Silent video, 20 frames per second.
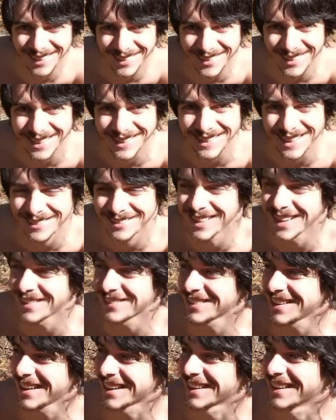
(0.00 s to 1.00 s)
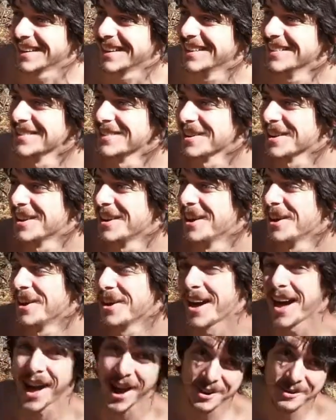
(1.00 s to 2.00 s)
gonna leave that one in.
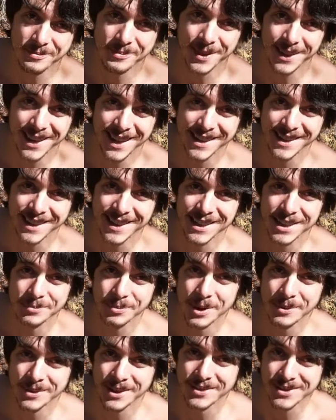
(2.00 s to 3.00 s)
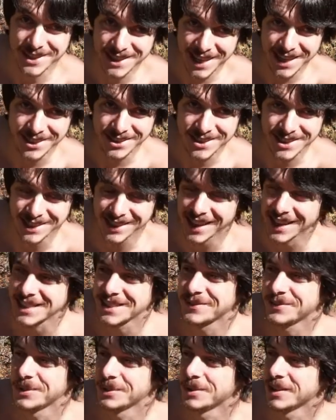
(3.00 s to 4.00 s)
I've been getting into primitive skills the
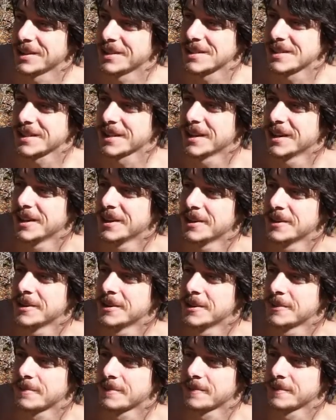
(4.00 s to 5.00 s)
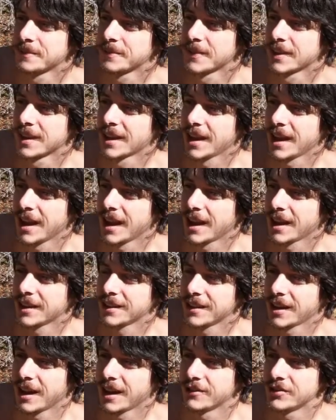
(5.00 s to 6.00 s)
last few years,
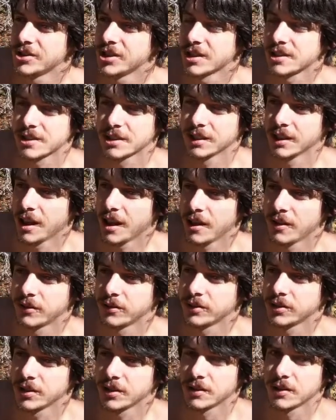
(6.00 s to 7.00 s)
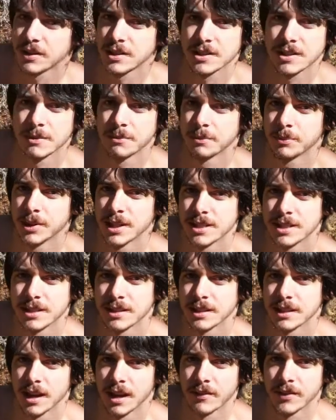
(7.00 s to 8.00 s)
and I've just loved the
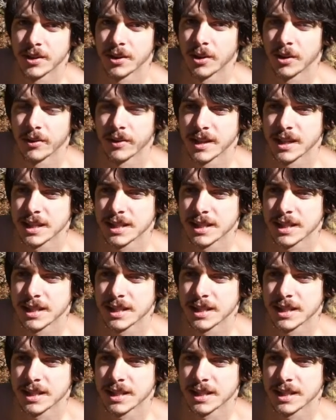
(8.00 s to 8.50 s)
simplicity of it all, the